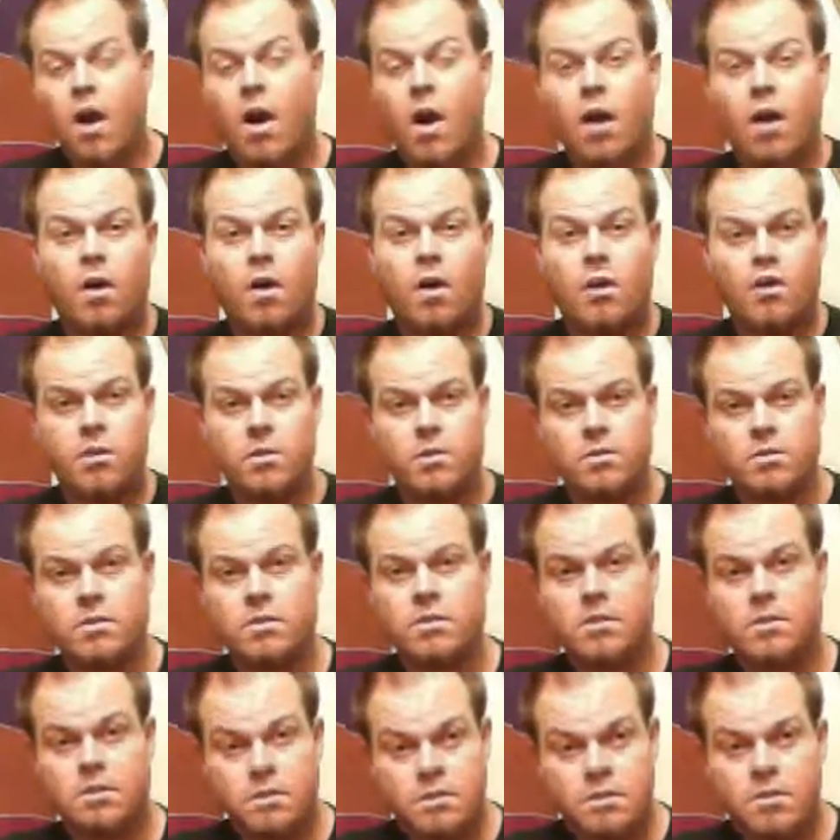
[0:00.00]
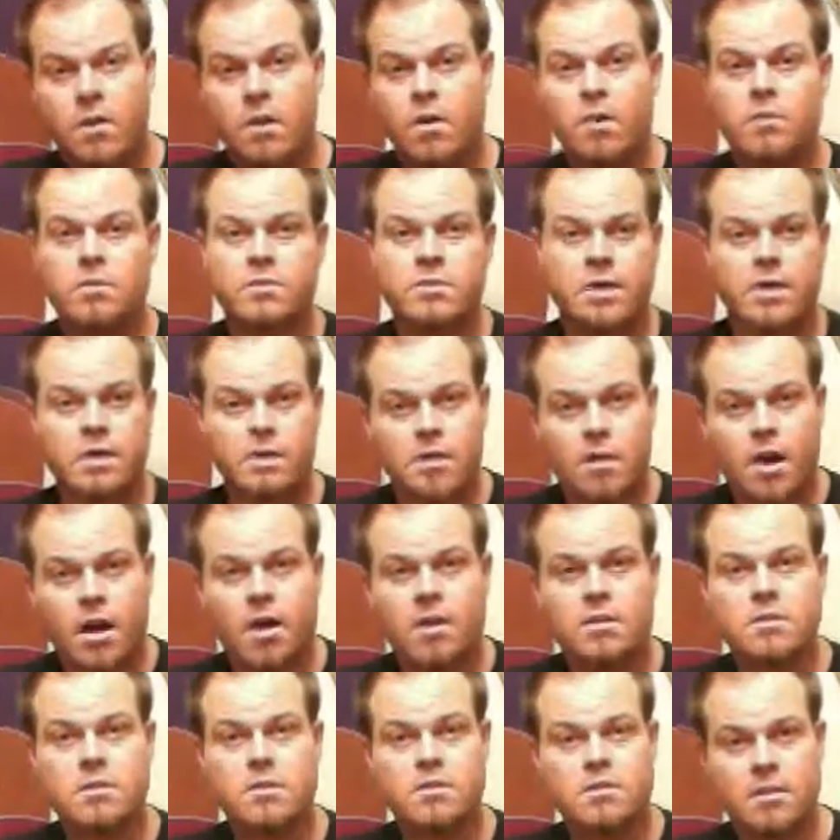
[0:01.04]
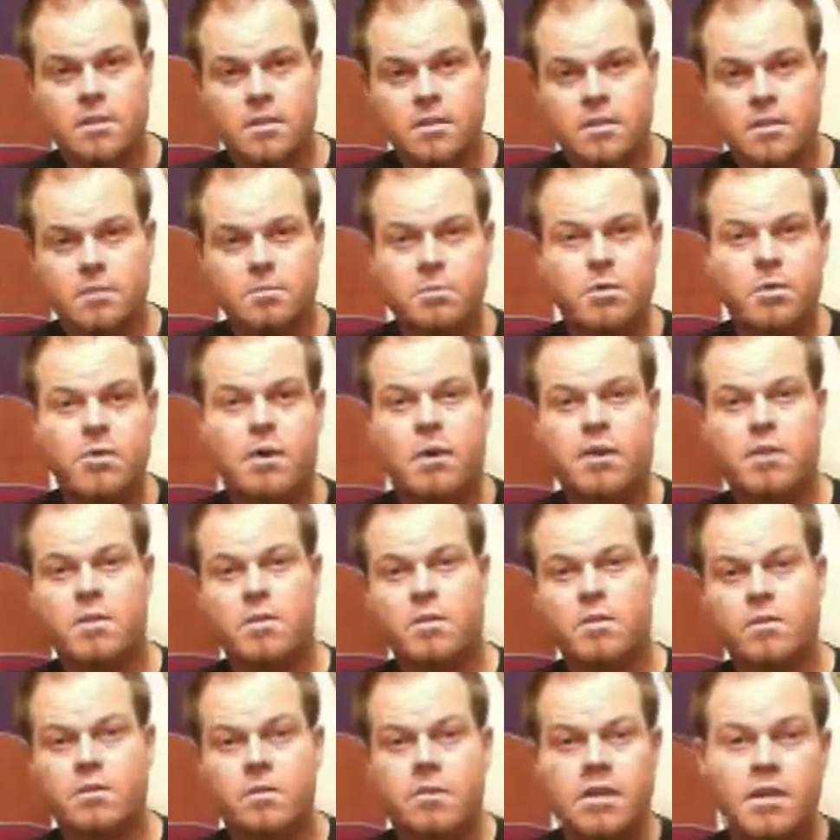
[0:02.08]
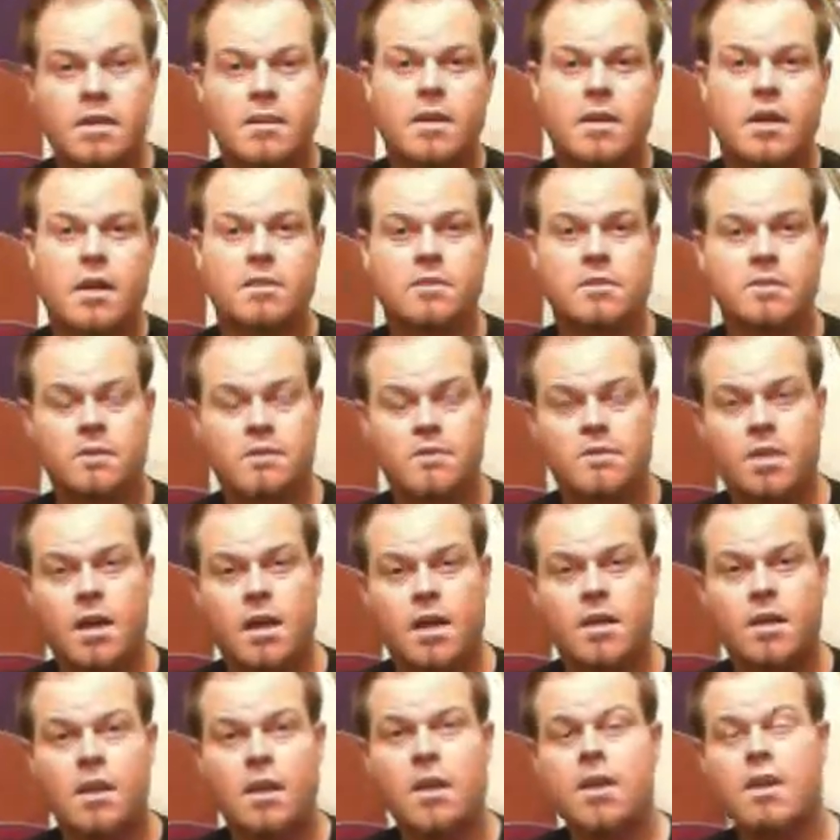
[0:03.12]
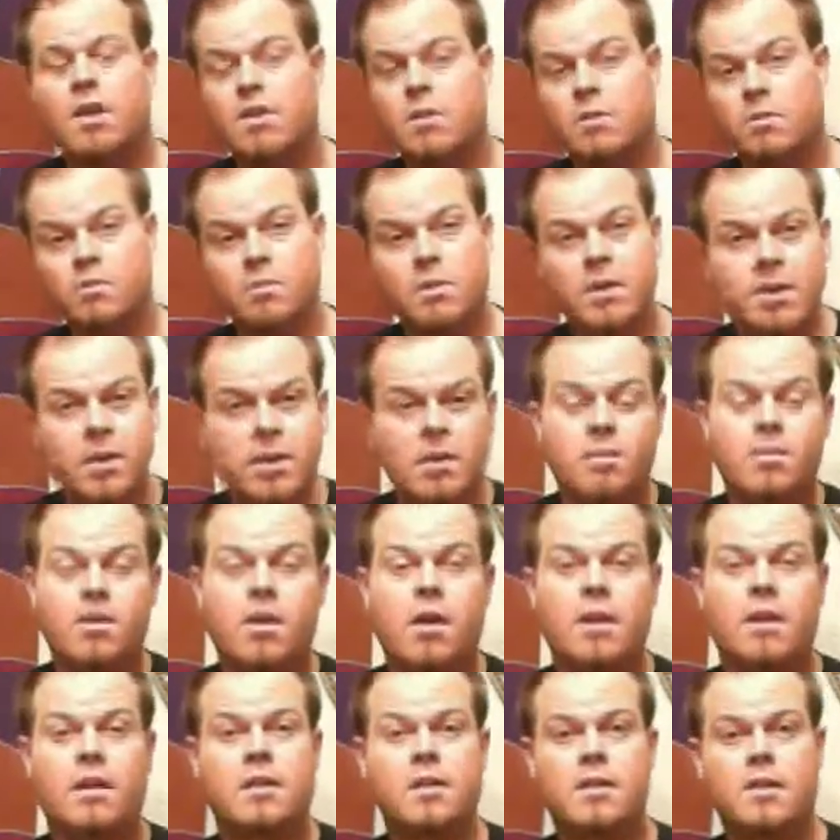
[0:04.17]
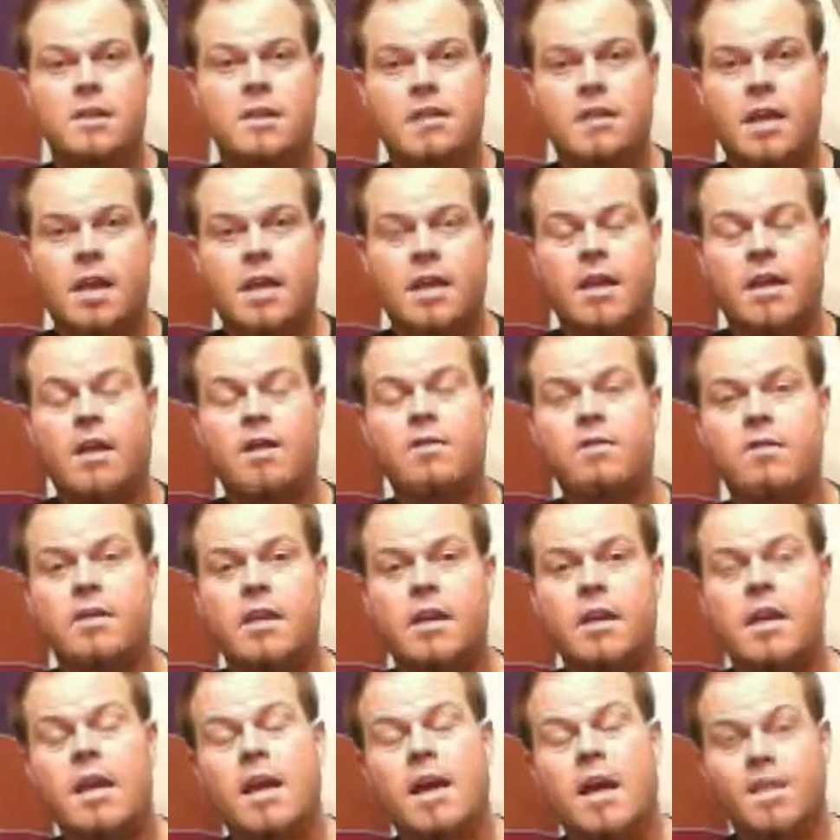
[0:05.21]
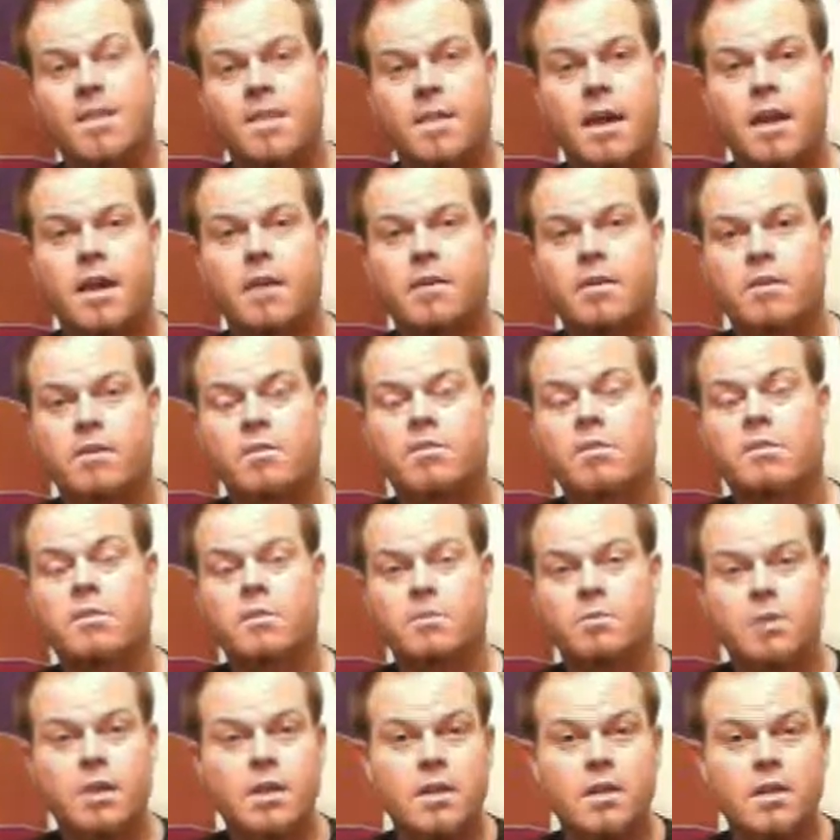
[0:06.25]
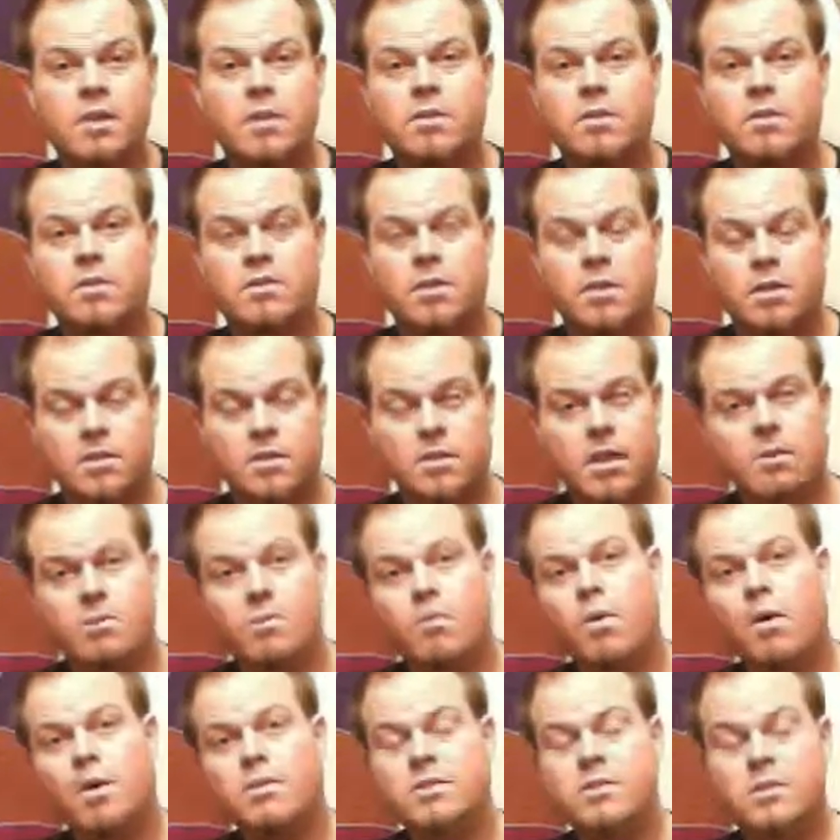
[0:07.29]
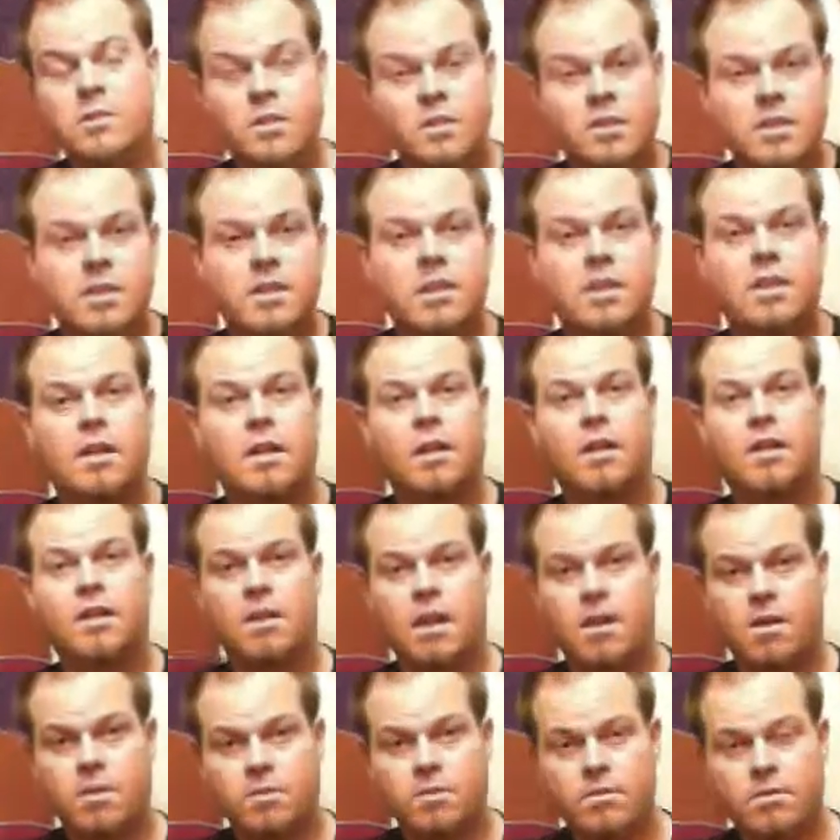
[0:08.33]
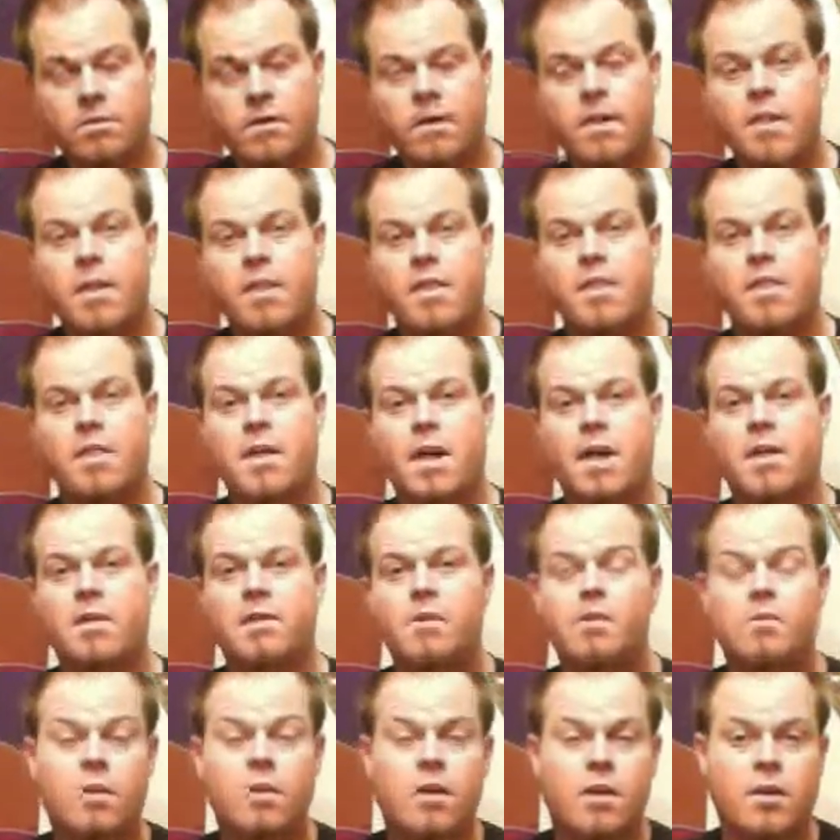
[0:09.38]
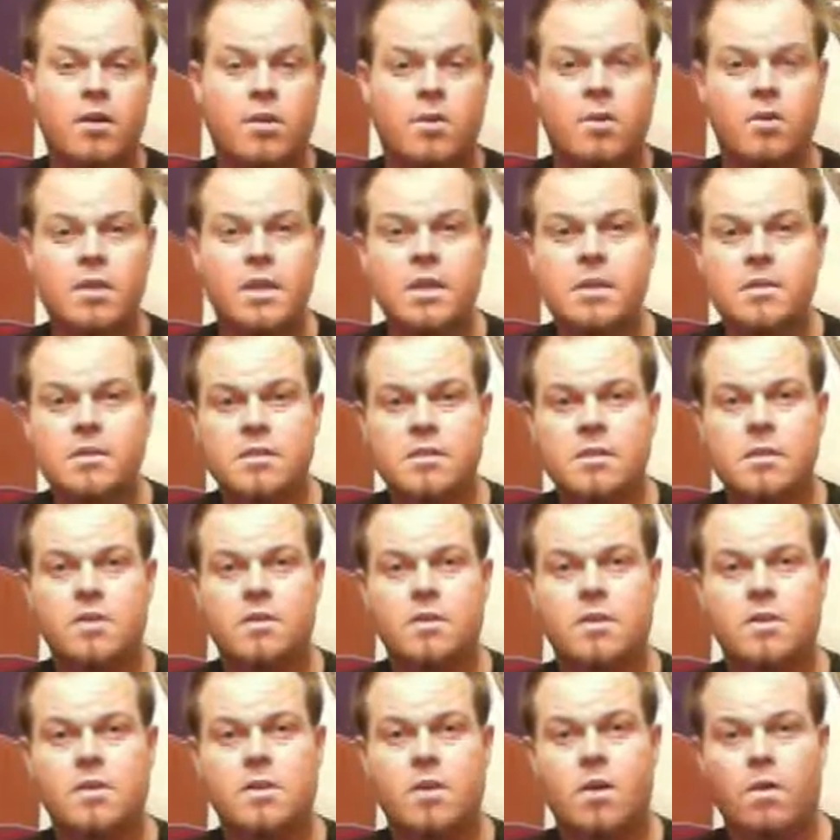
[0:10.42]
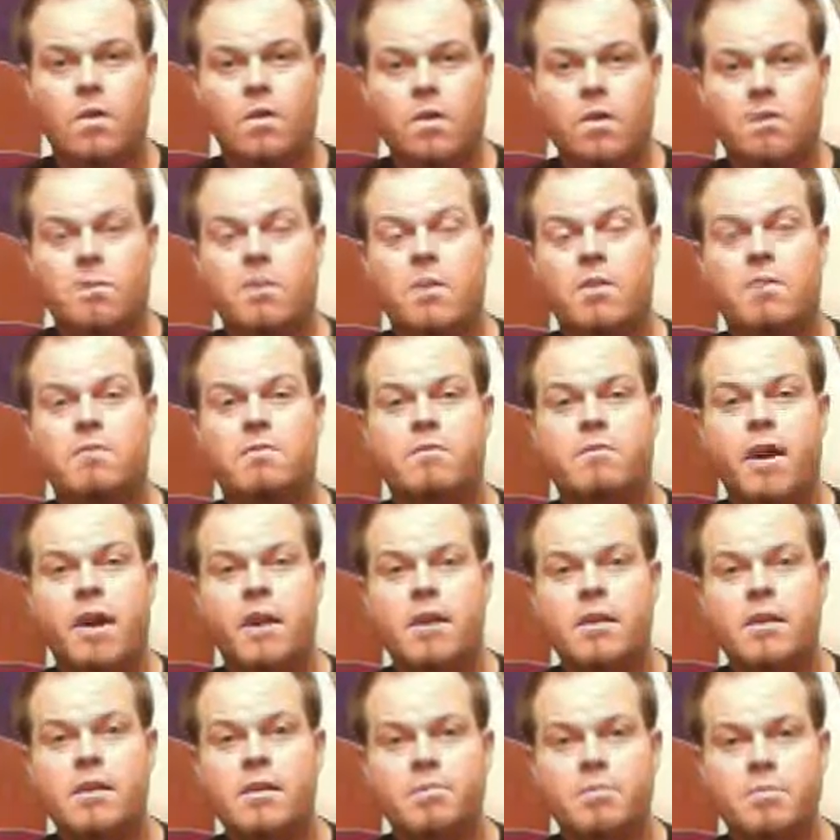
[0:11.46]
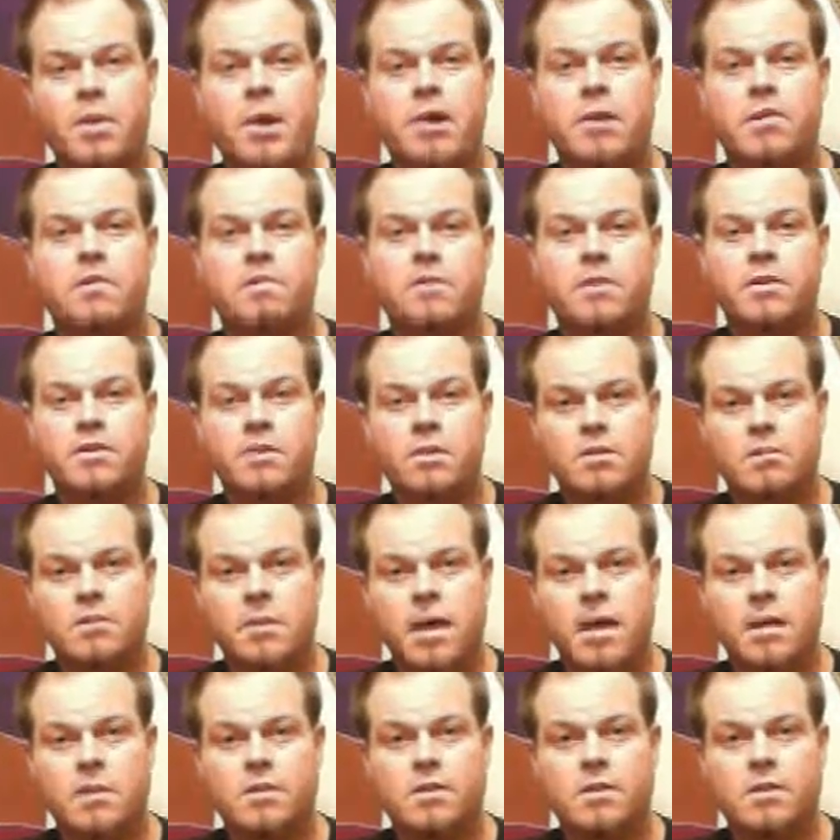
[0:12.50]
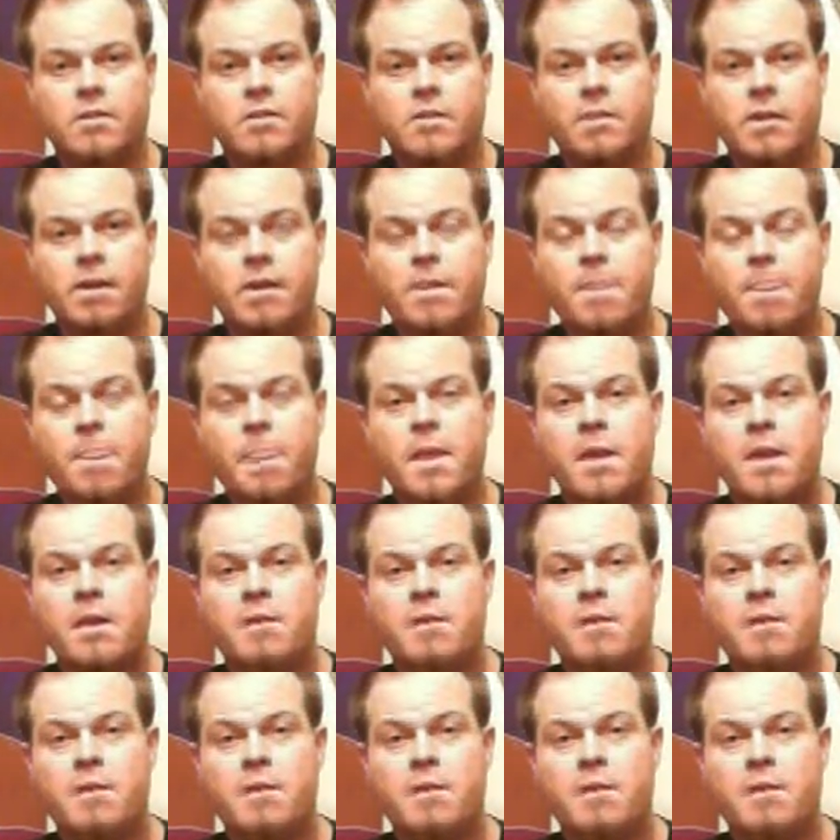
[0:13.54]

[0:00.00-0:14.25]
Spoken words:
all those stones and toxins and debris through the intestinal tract. You really want to clean that out, and then to really do a good job, once you clean it all out, then you want to reseed the colon with friendly beneficial bacteria